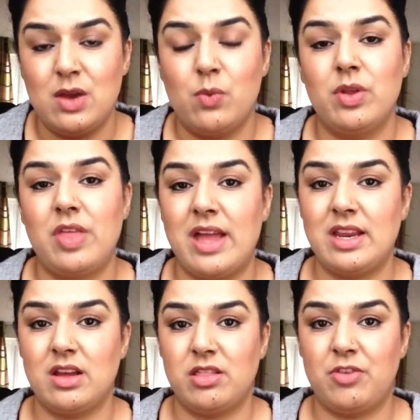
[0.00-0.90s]
with
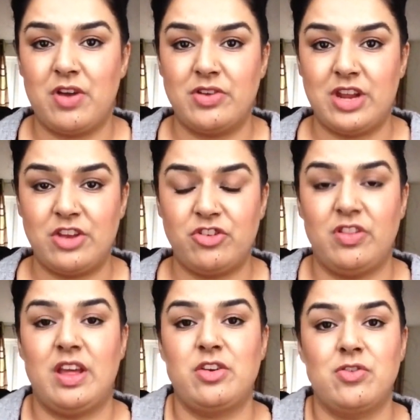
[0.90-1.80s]
any other foundation
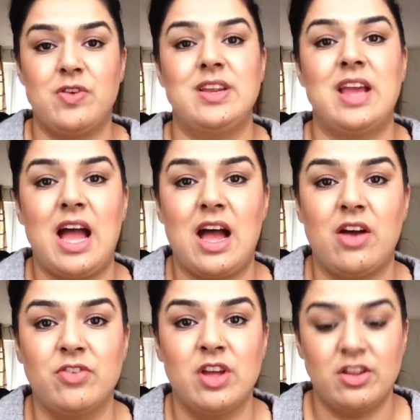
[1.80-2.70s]
that you already
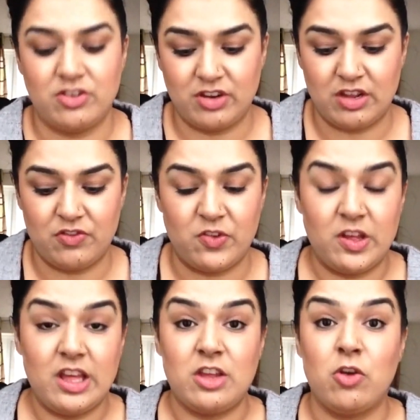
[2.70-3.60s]
have to give
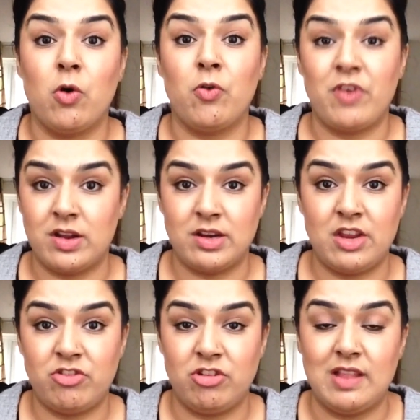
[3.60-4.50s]
your
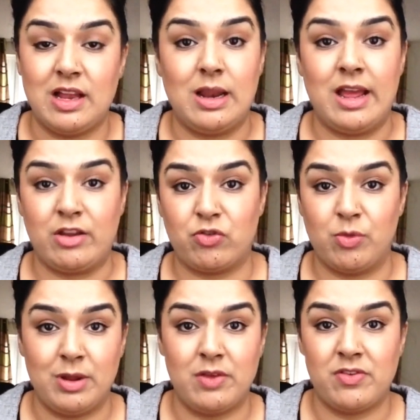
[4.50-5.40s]
foundation that extra
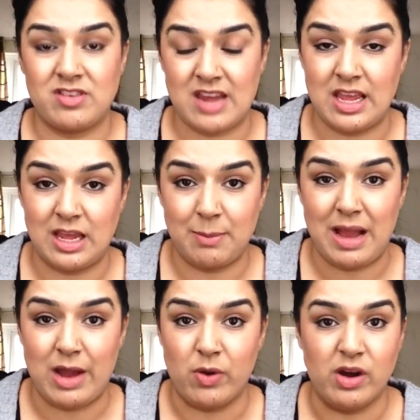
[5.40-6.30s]
bit of staying
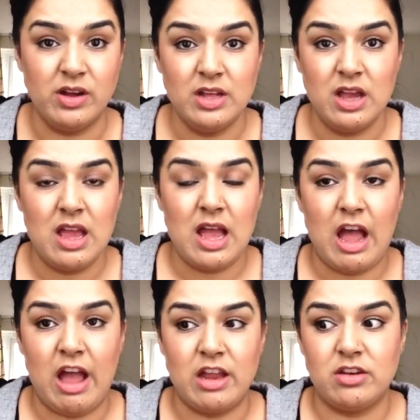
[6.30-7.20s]
power.
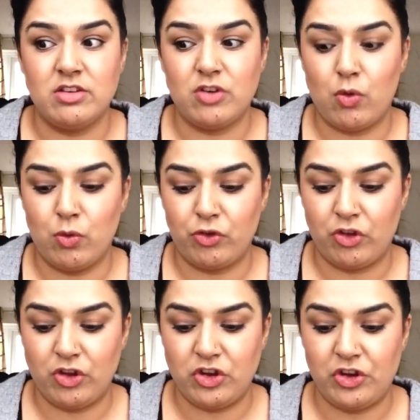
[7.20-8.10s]
And also
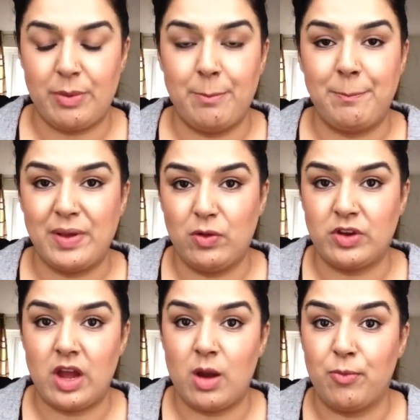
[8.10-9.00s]
you can build
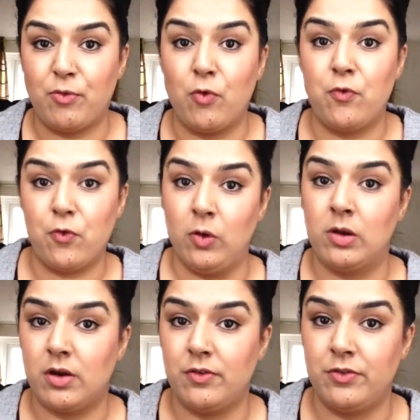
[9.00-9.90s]
it up for full
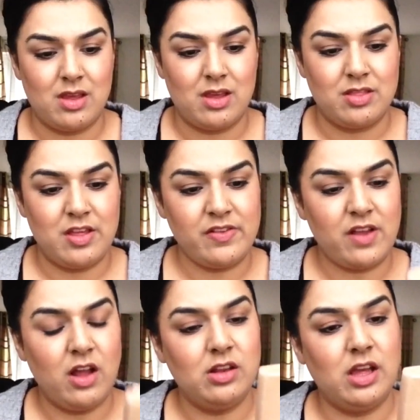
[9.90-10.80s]
coverage. This
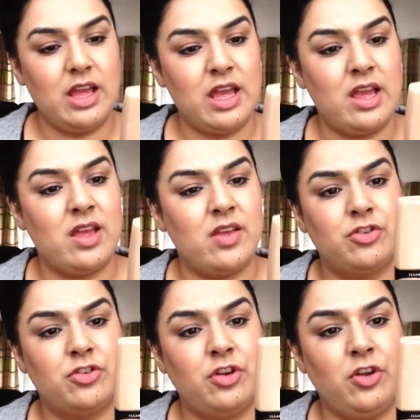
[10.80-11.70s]
colour is
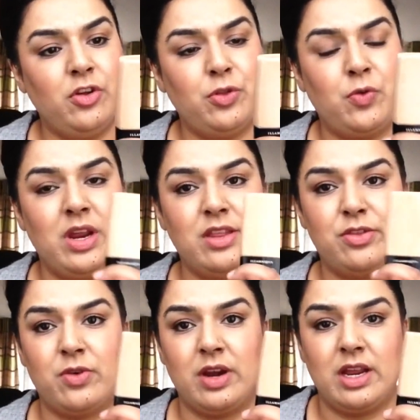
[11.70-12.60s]

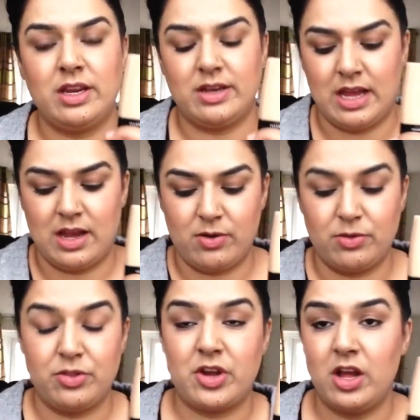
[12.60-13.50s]
233. Now
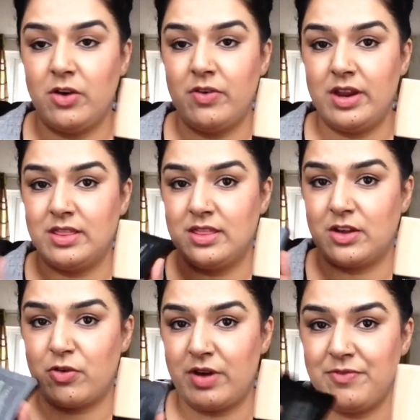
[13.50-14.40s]
the colour in the
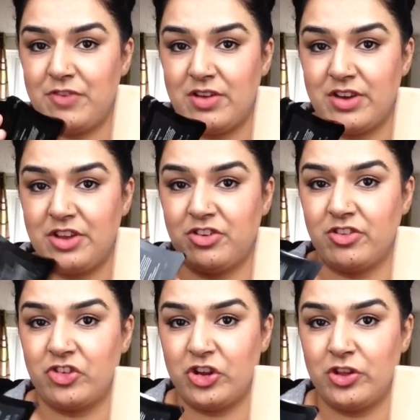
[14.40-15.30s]
cream foundation
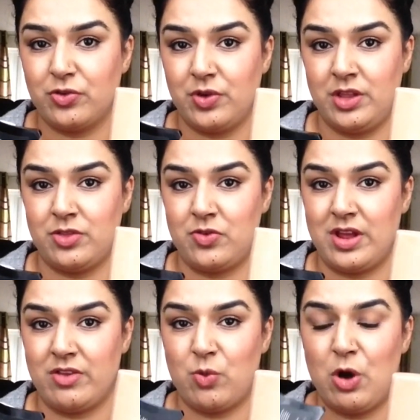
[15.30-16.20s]
is 233
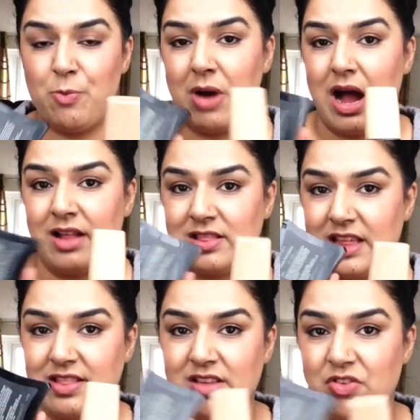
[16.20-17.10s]
as well, but I
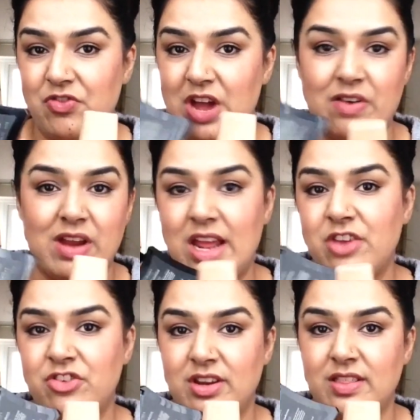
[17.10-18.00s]
think there's a
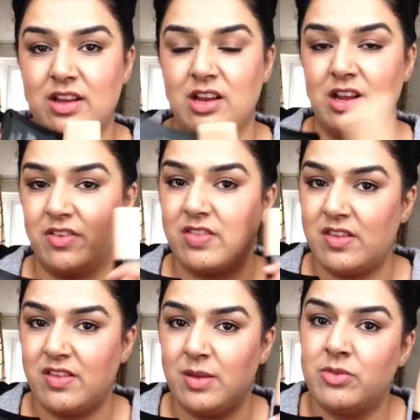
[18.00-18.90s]
variation in the colour because
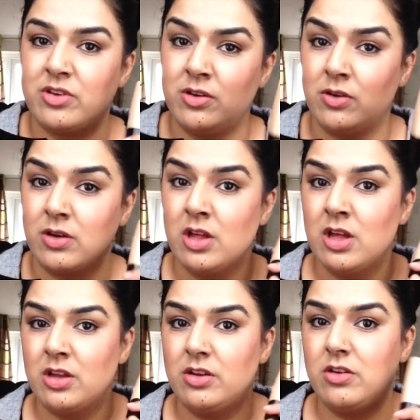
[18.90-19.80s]
this seems to look
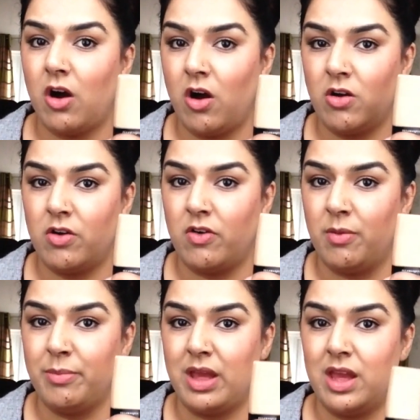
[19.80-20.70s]
darker
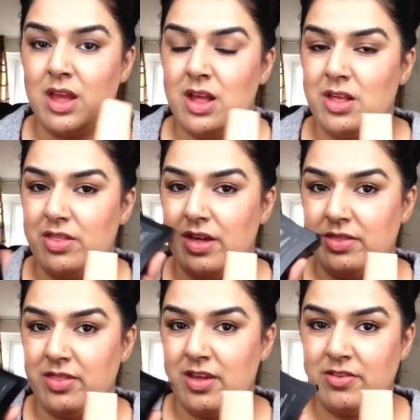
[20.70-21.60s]
on me
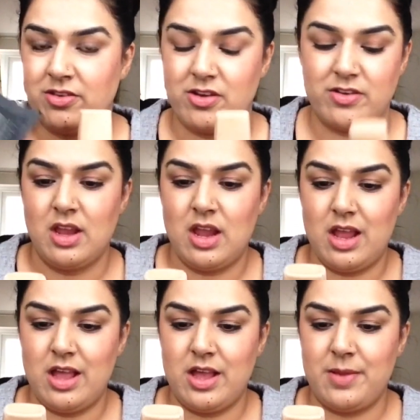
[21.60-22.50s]
than this does.
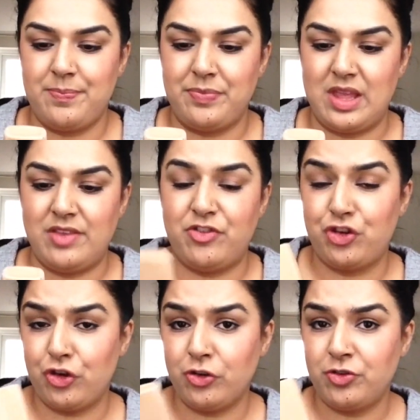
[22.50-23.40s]
It
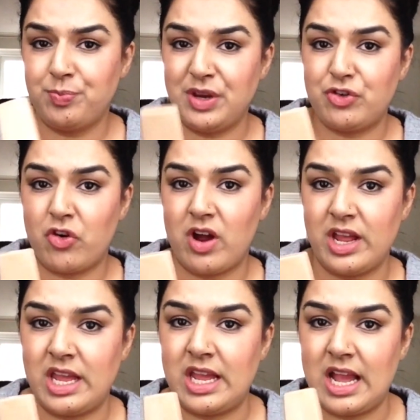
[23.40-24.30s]
should be
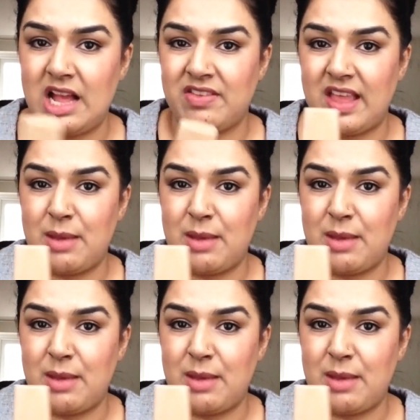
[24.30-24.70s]
drying as a